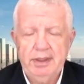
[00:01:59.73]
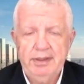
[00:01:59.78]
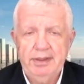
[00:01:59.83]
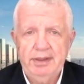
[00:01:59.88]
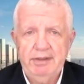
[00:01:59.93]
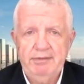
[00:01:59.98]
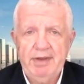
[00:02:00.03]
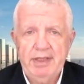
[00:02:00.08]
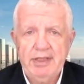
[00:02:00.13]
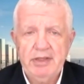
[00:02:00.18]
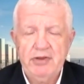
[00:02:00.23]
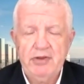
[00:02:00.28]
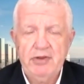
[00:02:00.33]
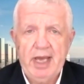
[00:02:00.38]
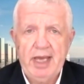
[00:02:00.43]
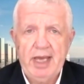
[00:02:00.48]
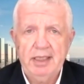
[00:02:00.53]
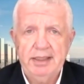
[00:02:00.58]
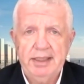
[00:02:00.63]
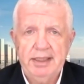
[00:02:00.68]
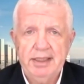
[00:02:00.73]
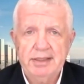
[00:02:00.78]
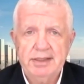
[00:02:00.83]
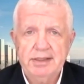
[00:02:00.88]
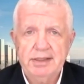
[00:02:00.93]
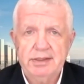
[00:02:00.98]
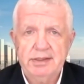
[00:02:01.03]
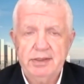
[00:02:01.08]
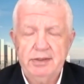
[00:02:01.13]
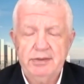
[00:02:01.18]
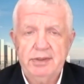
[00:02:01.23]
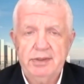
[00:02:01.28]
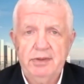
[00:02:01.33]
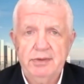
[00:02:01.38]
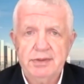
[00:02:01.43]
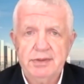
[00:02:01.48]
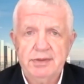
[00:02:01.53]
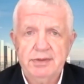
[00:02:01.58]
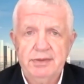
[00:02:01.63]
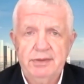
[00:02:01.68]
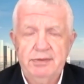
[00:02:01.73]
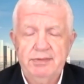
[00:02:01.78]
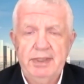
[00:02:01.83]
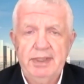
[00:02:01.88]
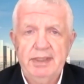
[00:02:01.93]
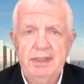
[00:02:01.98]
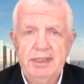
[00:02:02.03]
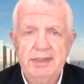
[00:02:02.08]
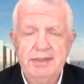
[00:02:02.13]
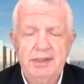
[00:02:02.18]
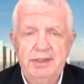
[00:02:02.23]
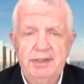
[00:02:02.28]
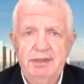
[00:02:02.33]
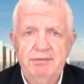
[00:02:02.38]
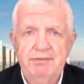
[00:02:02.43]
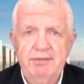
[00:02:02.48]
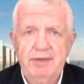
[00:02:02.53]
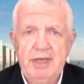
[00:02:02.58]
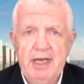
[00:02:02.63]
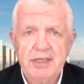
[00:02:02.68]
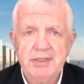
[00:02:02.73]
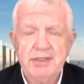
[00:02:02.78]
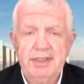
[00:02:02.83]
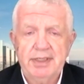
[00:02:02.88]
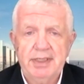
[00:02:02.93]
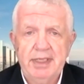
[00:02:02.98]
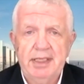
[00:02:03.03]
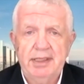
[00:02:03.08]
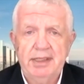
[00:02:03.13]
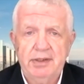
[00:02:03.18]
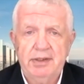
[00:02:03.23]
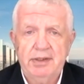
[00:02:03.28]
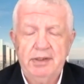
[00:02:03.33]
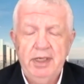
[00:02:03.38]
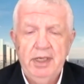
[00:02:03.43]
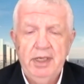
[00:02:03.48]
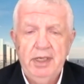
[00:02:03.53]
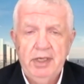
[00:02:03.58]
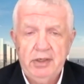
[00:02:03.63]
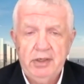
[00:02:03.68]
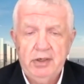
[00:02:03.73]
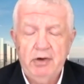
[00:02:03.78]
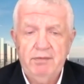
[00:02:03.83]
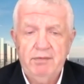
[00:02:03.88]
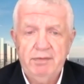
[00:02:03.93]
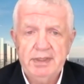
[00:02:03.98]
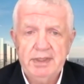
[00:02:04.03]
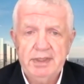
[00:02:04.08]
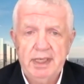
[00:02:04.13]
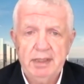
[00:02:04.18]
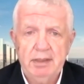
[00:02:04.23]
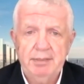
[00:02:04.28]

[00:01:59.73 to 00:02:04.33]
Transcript: The eventuality is, is that those green lights are going to flash end of the COVID tunnel.